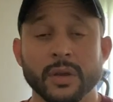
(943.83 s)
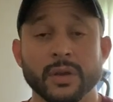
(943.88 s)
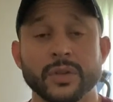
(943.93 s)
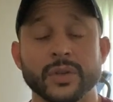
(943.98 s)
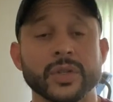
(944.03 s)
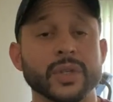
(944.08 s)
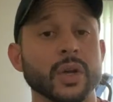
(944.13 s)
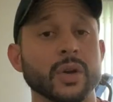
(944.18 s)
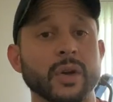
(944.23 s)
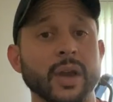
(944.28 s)

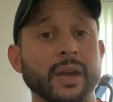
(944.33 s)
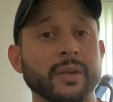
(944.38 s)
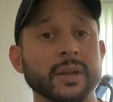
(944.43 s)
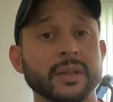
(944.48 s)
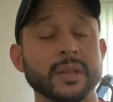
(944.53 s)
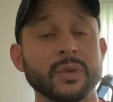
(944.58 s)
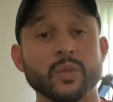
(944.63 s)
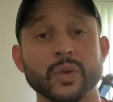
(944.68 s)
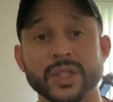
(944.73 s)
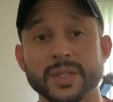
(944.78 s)
So
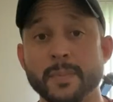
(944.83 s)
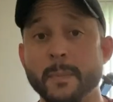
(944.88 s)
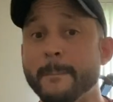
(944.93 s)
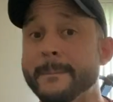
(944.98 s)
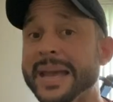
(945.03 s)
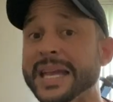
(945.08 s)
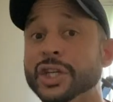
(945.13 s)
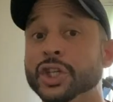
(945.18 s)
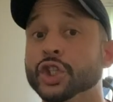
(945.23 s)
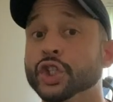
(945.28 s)
everything was
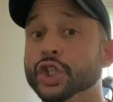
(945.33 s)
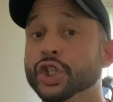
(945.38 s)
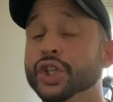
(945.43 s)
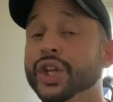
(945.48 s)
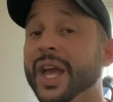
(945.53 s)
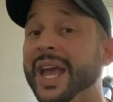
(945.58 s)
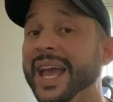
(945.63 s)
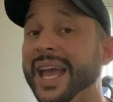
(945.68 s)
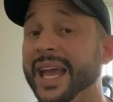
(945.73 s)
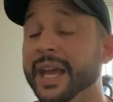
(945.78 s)

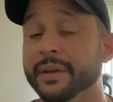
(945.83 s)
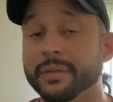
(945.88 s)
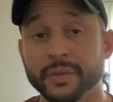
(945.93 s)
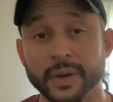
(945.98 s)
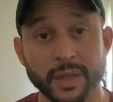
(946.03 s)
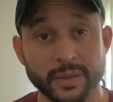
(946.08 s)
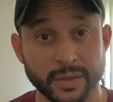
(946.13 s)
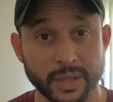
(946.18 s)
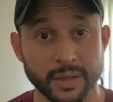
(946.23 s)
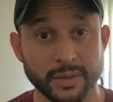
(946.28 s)
measured.
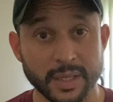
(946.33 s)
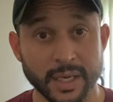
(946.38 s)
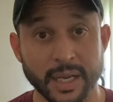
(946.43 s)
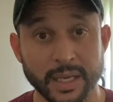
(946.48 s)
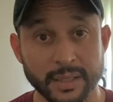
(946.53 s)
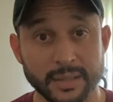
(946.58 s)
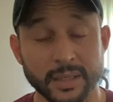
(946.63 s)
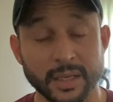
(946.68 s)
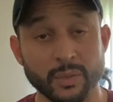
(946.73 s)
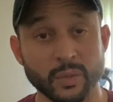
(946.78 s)
Everything that I
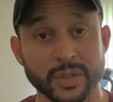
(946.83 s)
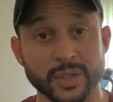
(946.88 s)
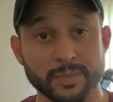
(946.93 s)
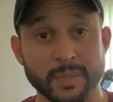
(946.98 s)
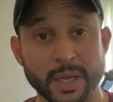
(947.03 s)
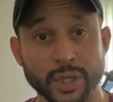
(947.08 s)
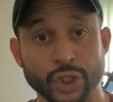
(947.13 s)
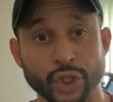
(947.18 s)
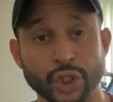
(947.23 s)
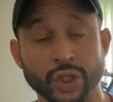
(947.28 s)
did was
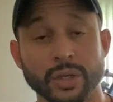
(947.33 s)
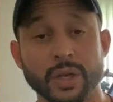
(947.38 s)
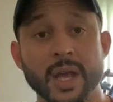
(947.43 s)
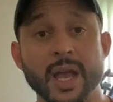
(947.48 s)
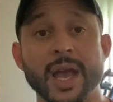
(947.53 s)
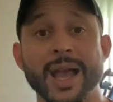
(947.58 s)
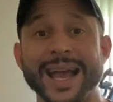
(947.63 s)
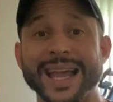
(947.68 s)
measured.